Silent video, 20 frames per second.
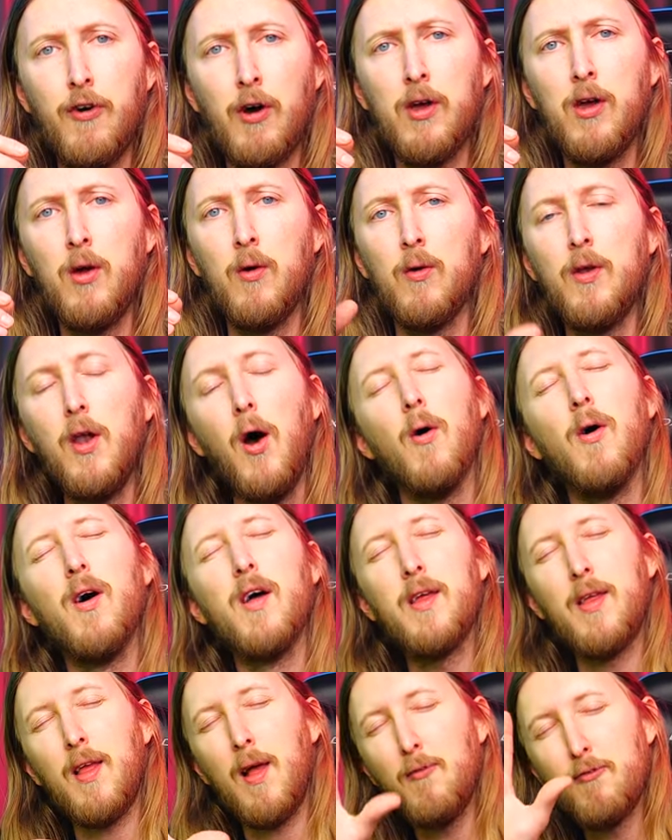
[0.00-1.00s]
fuck you. No,
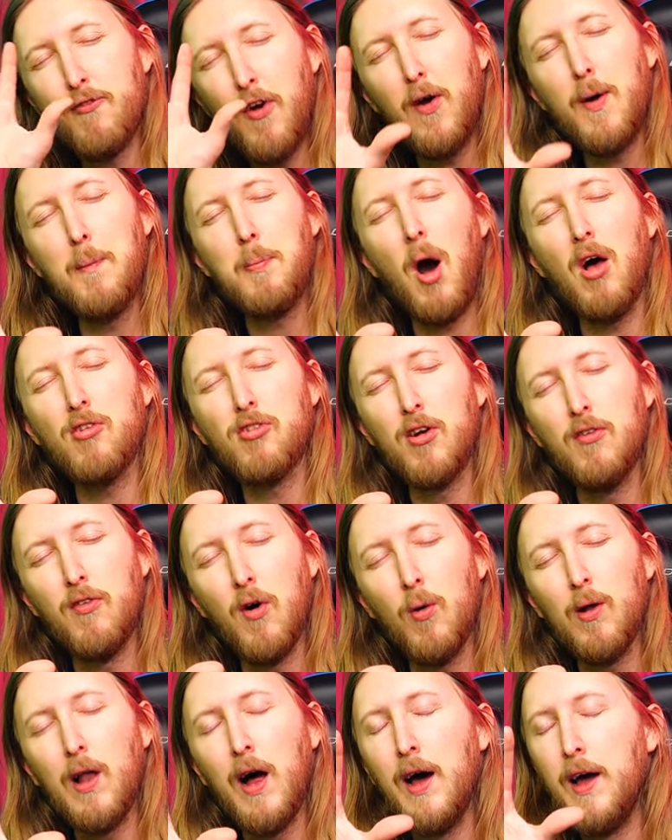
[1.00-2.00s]
very positive
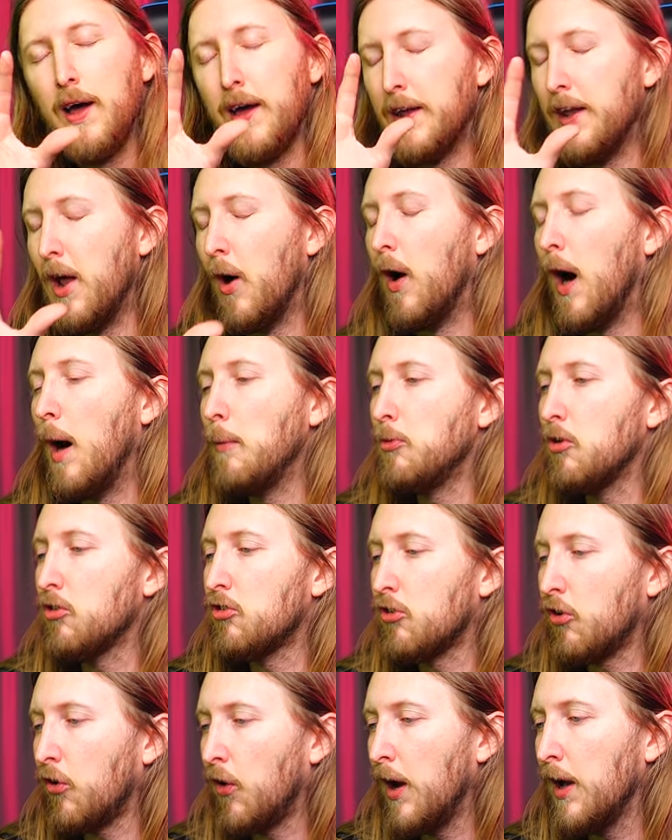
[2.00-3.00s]
Ola. No, I'm
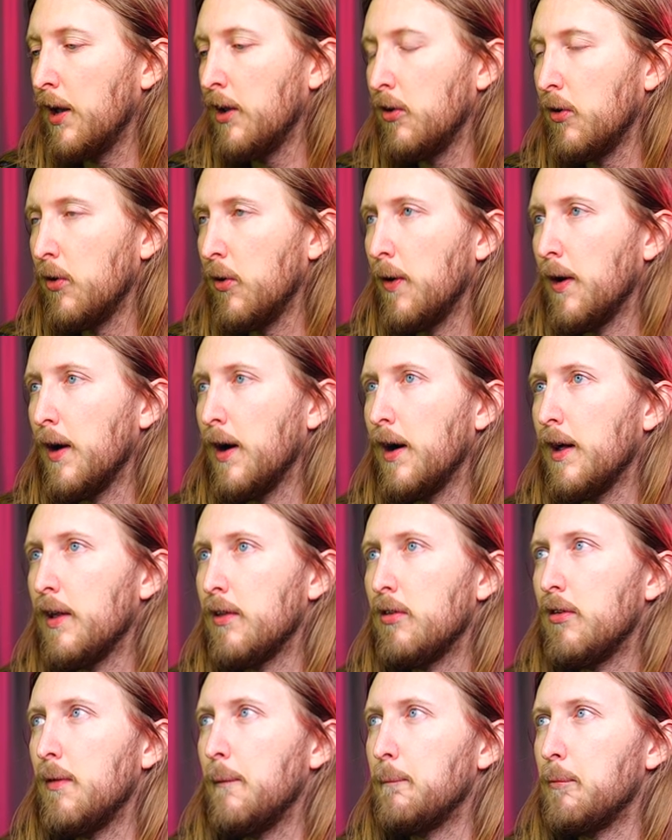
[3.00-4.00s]
just trying to,
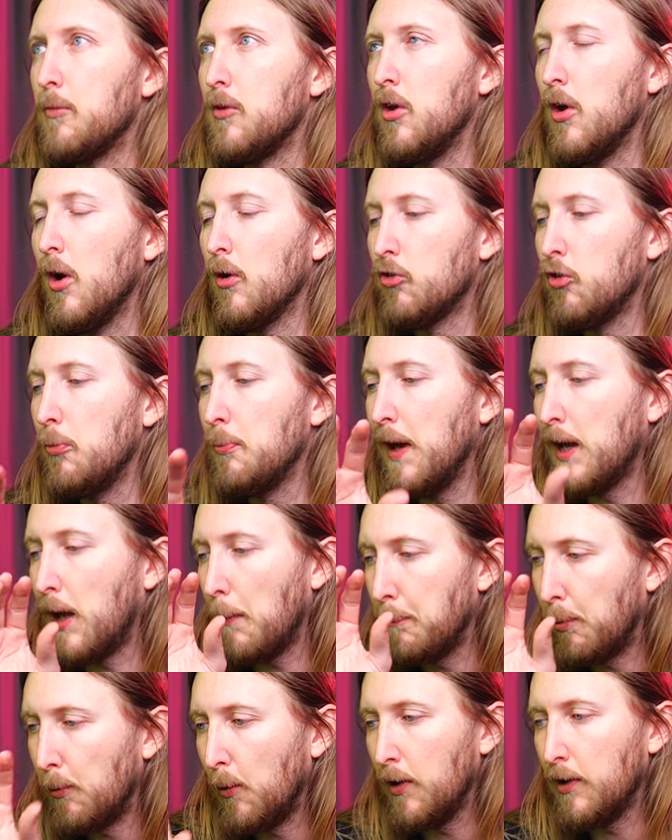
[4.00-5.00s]
uh, you know, to make
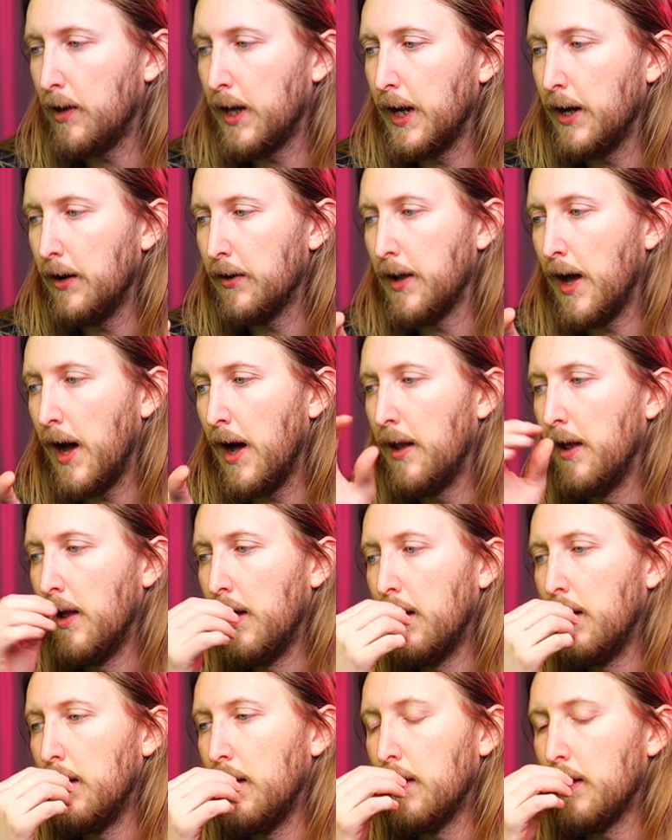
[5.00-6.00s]
a point here that
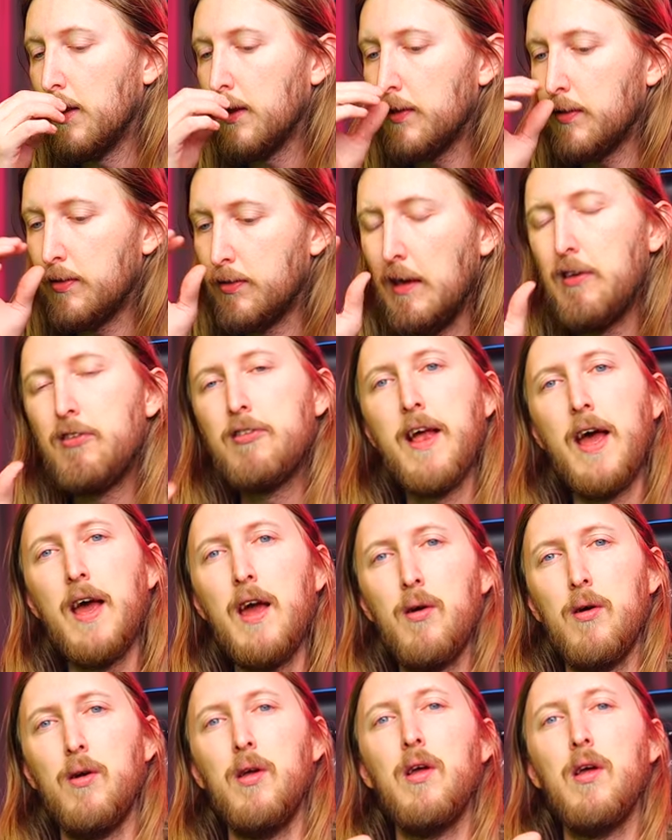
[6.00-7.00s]
this
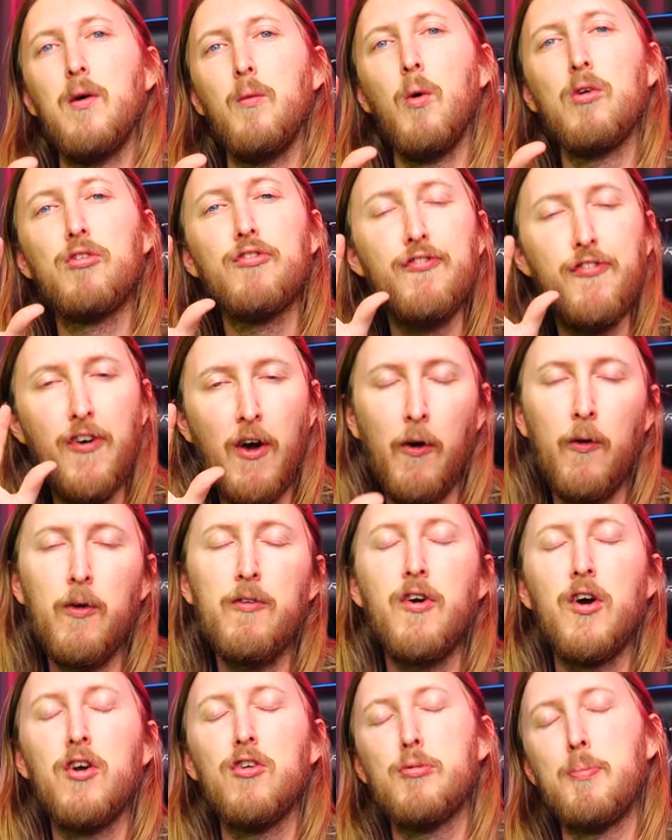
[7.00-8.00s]
day was very,
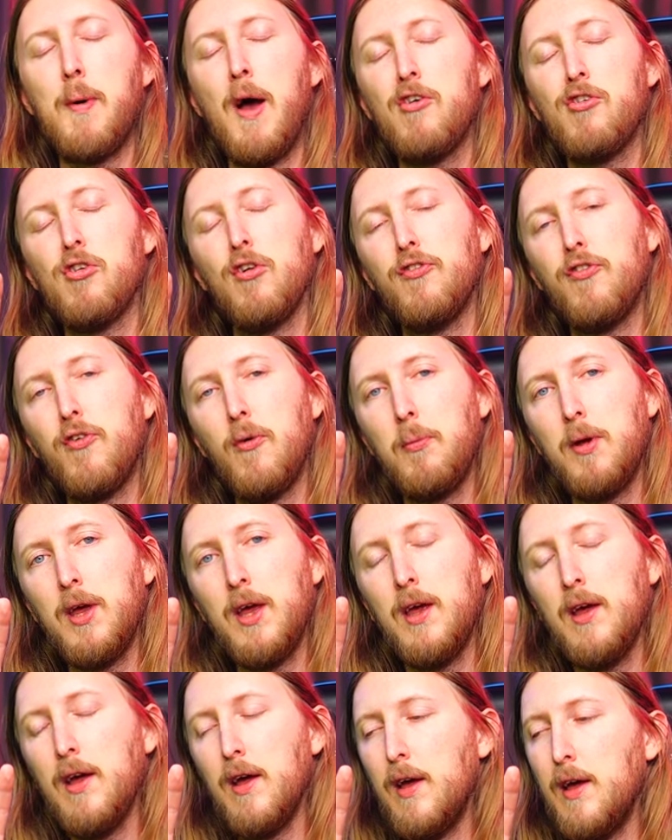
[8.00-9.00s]
very special for
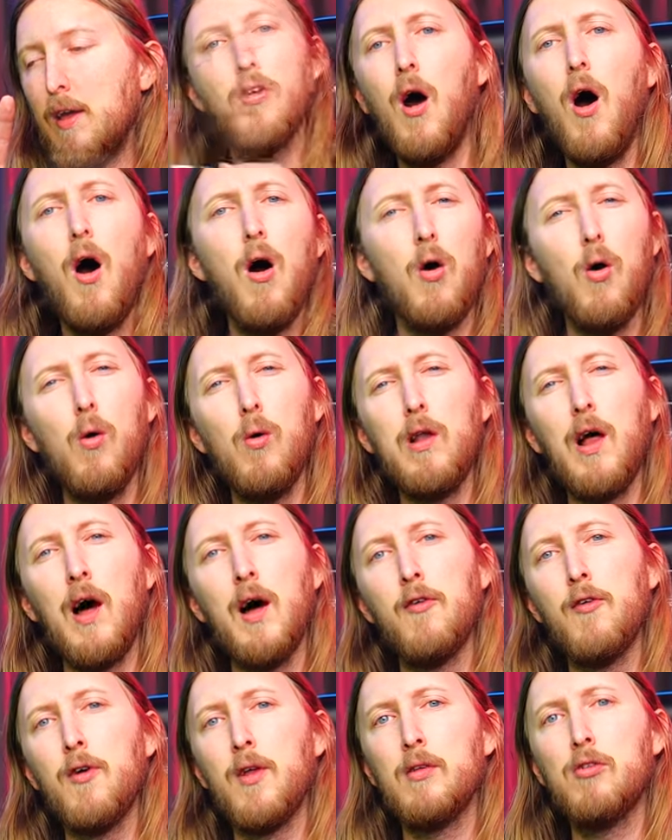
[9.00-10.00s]
me. Oh,
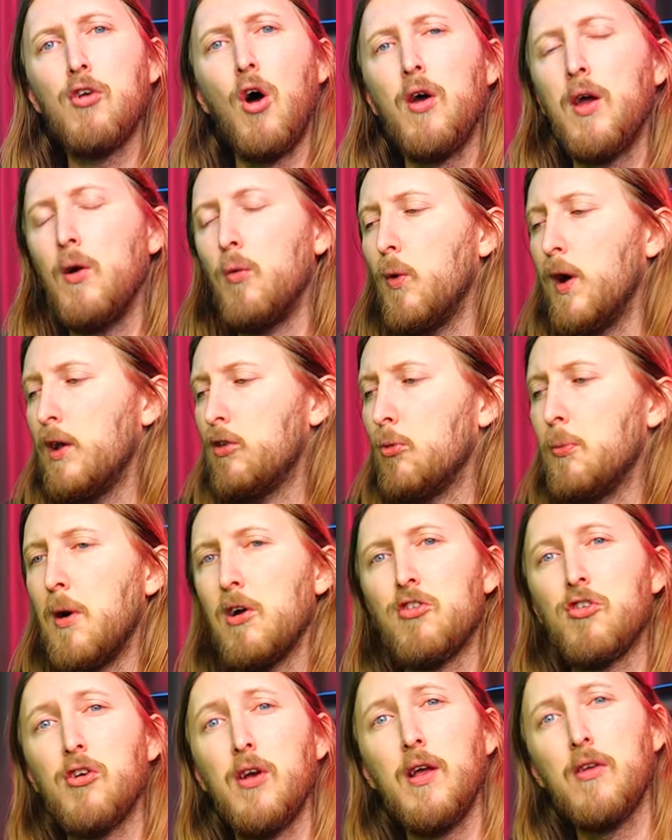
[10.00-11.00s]
Ola, talking way too
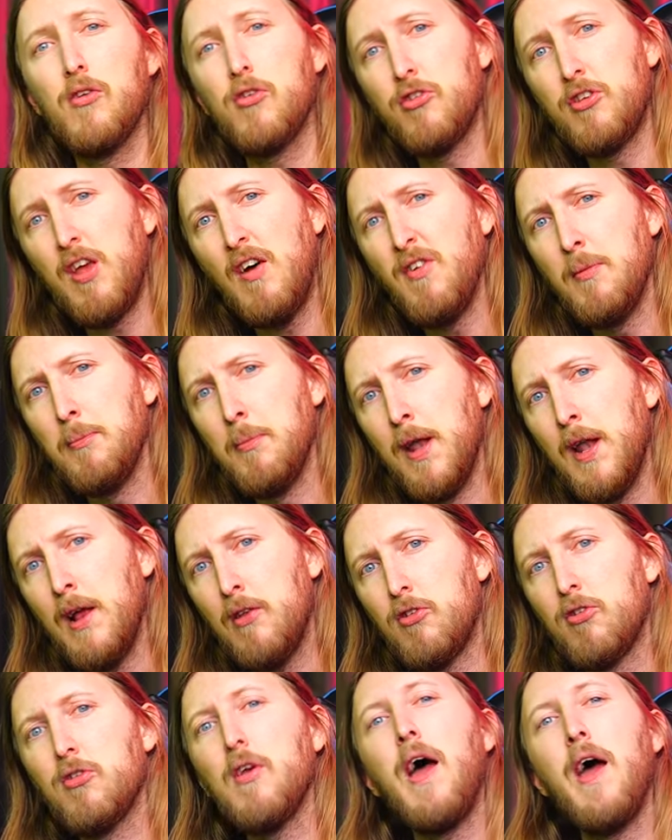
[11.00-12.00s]
much. Seven
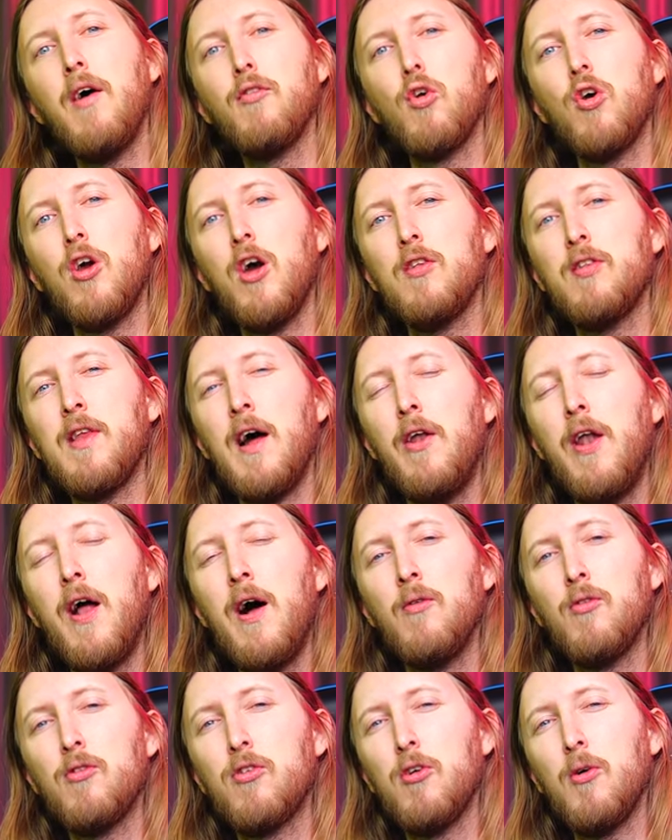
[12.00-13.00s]
minutes. I have to cut that
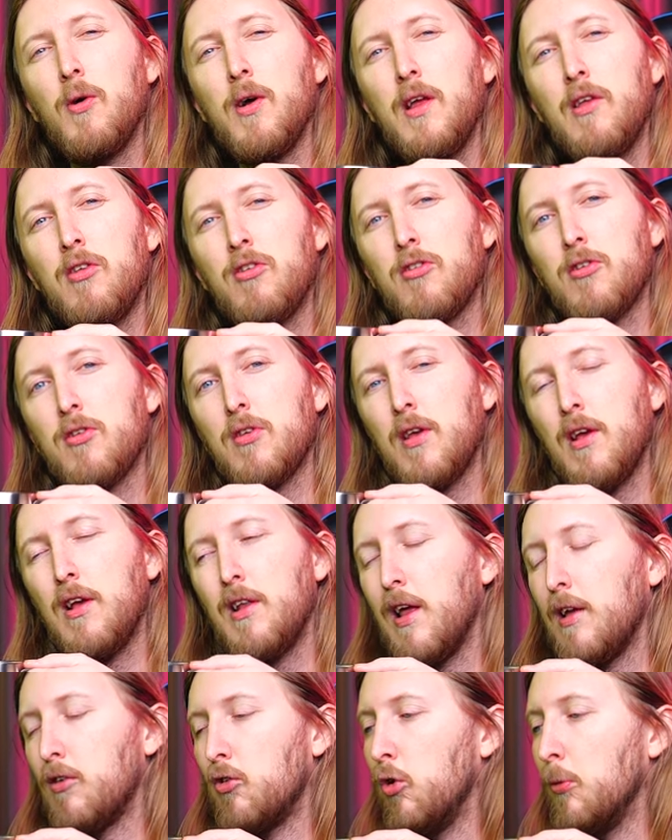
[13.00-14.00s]
down, so it's uh,
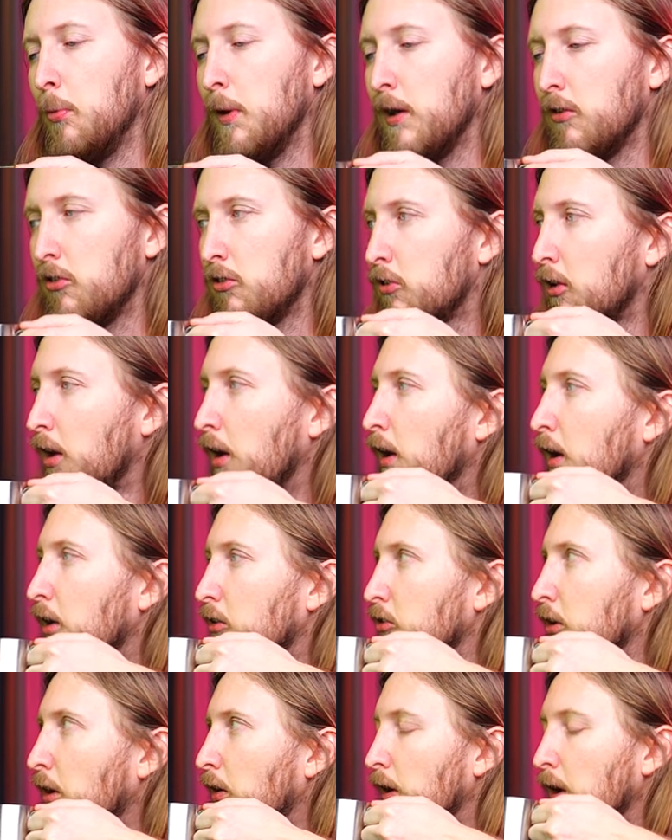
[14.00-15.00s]
like two minutes.
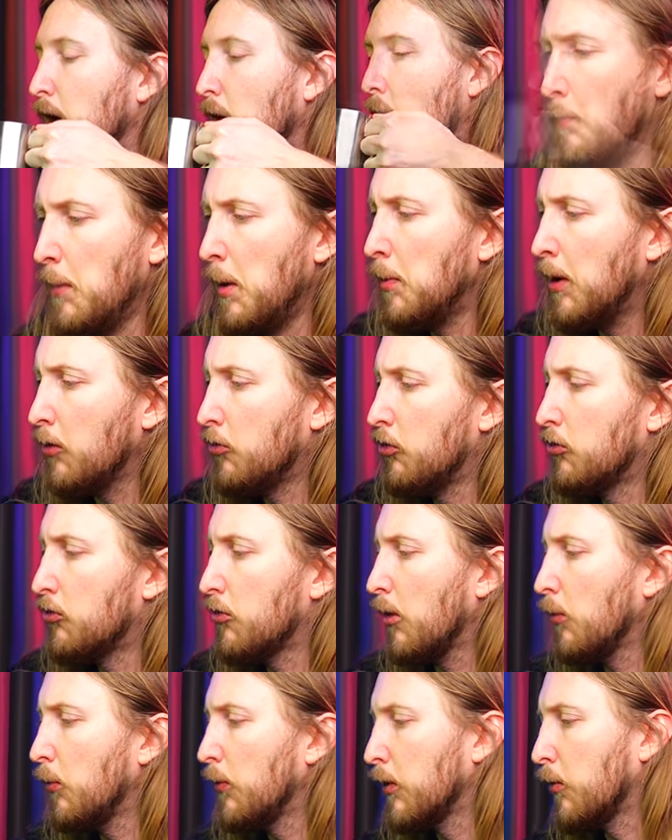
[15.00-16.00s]
Sorry. Maybe I should
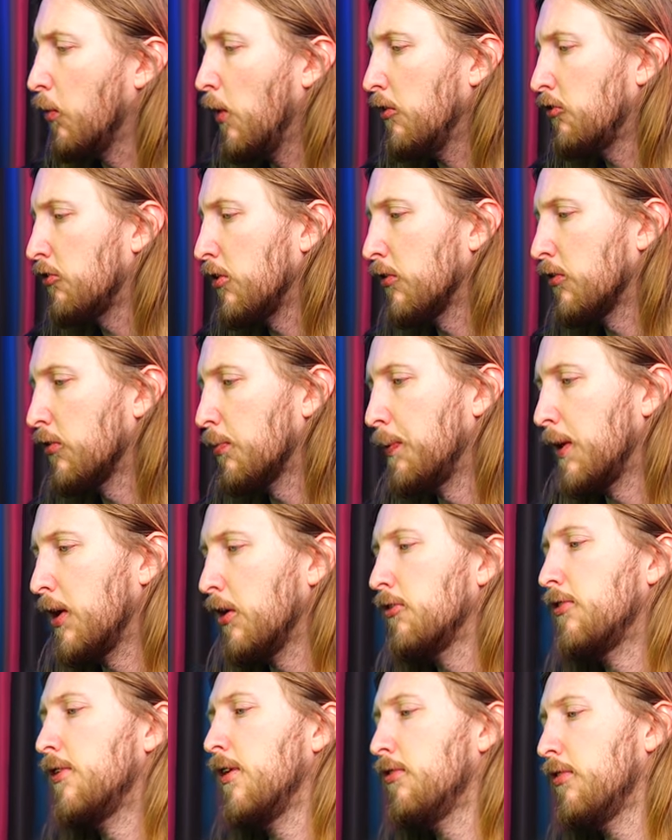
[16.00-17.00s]
start with the questions,
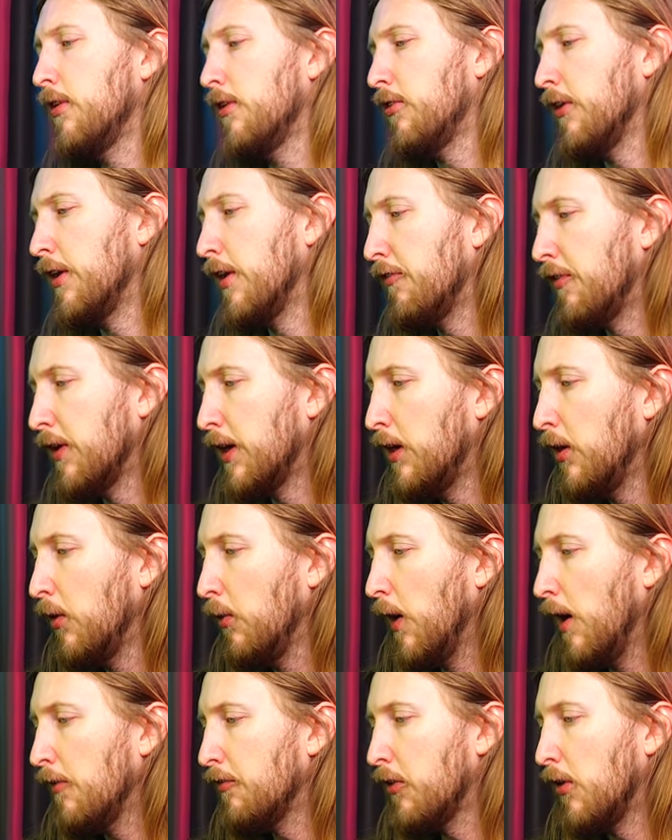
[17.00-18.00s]
because this is an
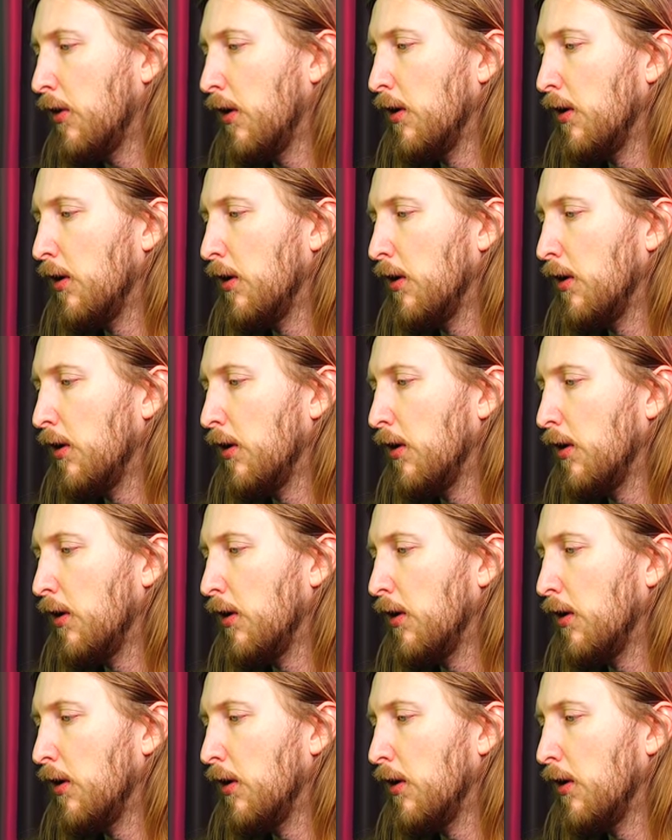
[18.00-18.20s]
FAQ after